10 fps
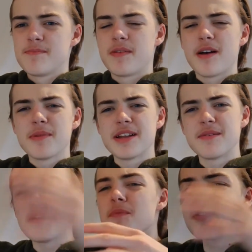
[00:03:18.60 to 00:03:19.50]
But, I mean,
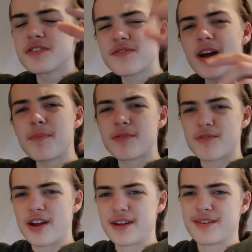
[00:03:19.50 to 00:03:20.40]
it, it would
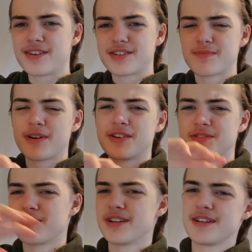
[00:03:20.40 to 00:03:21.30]
evaporate, I suppose,
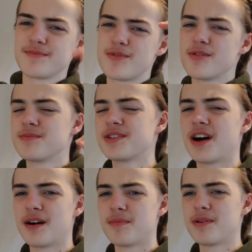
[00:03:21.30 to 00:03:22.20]
when it warms
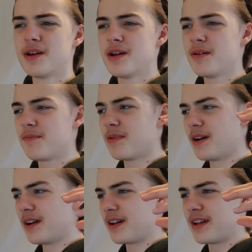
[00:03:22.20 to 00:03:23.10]
up.
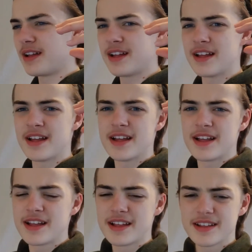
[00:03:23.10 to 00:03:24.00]
But,
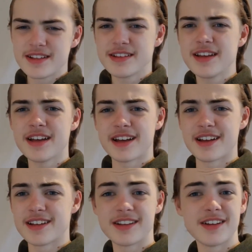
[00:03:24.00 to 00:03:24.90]
yeah...
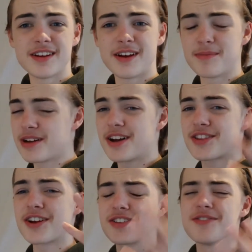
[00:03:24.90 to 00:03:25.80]
I mean, I,
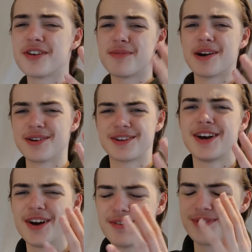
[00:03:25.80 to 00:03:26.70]
I don't know where I'm
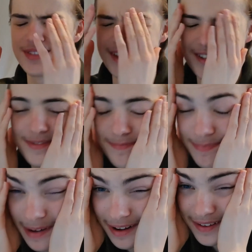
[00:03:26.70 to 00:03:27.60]
going with this,
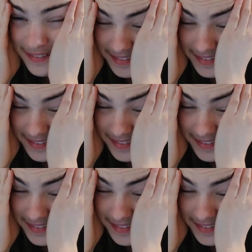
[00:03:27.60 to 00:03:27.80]
but